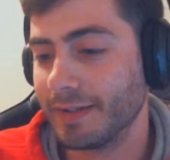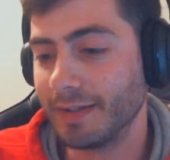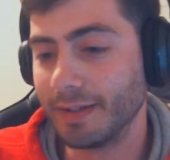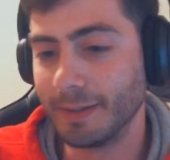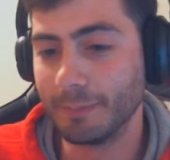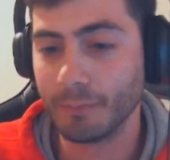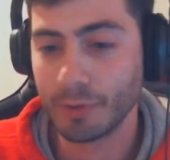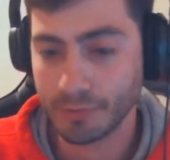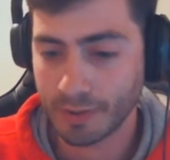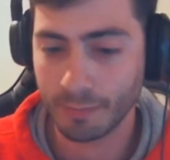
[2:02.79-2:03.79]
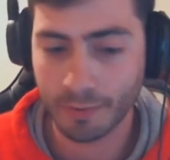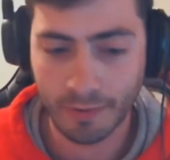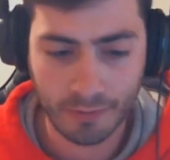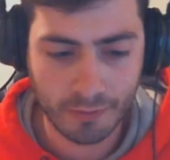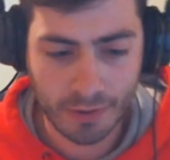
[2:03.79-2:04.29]
There's a couple
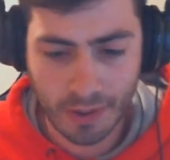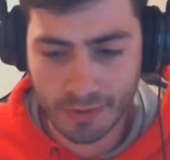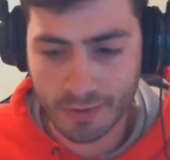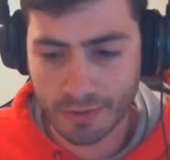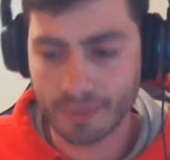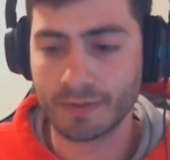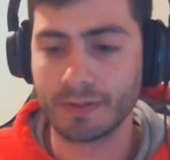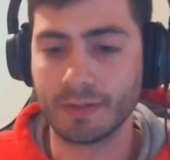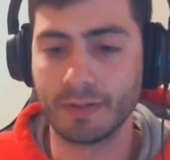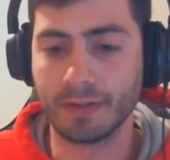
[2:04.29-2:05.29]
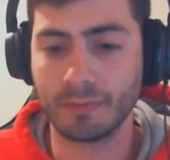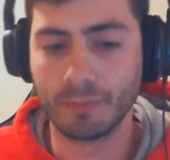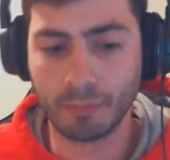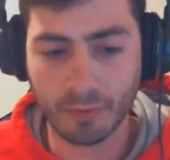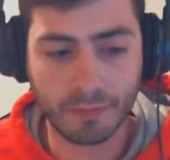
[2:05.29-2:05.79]
other changes.
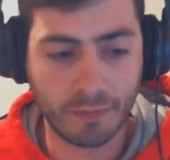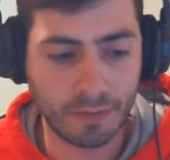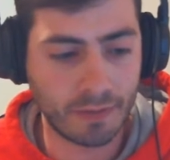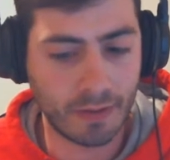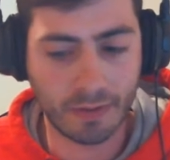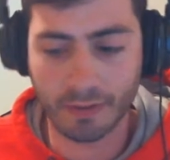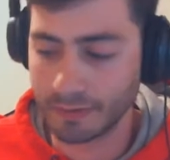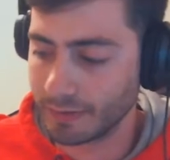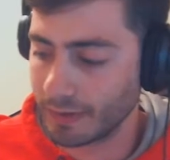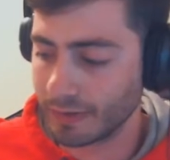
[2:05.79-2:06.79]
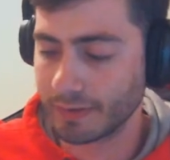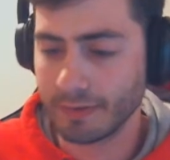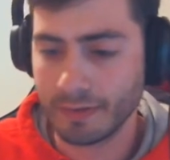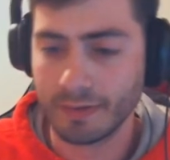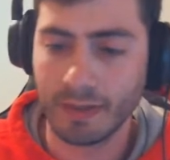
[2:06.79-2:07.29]
We'll briefly talk on like
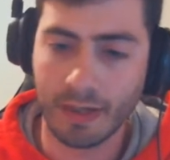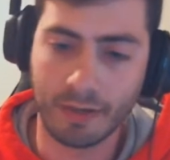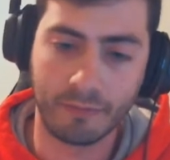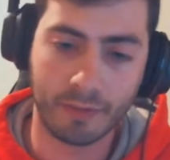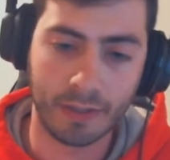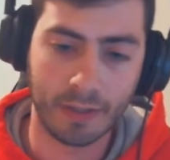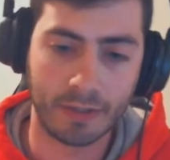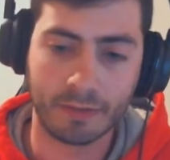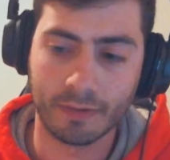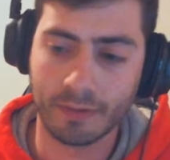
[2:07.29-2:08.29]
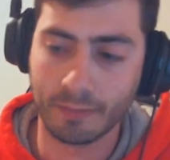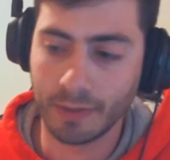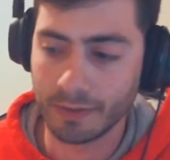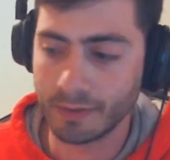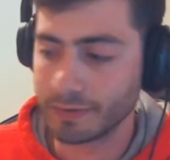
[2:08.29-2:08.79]
every hit on the
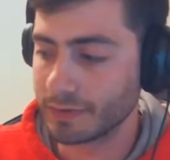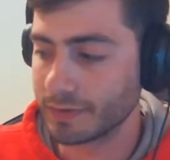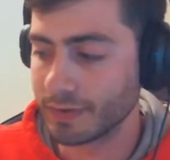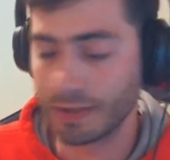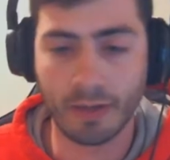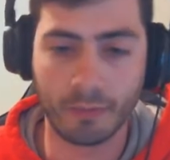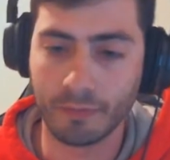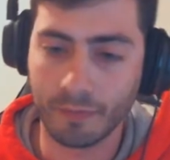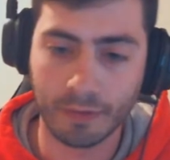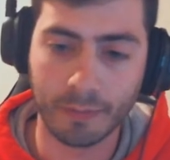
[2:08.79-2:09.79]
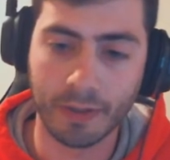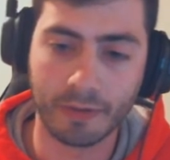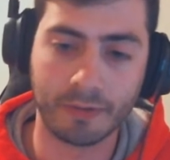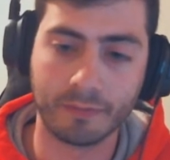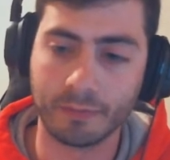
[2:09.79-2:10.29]
ban list, just like how we feel about
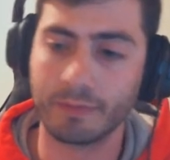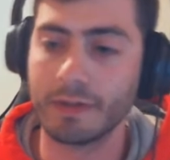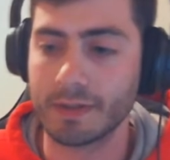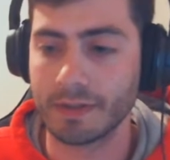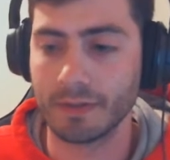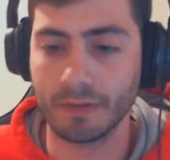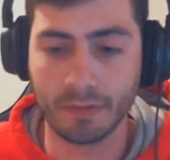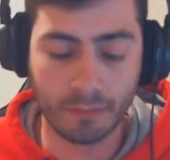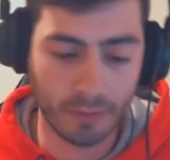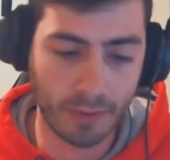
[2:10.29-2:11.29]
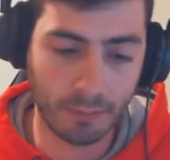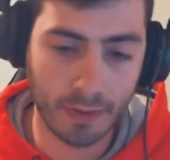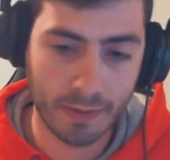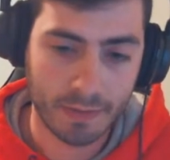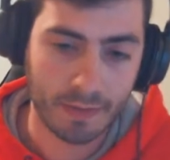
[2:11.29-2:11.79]
it, if it was necessary or what they
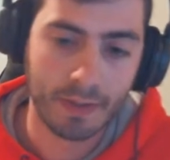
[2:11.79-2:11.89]
missed.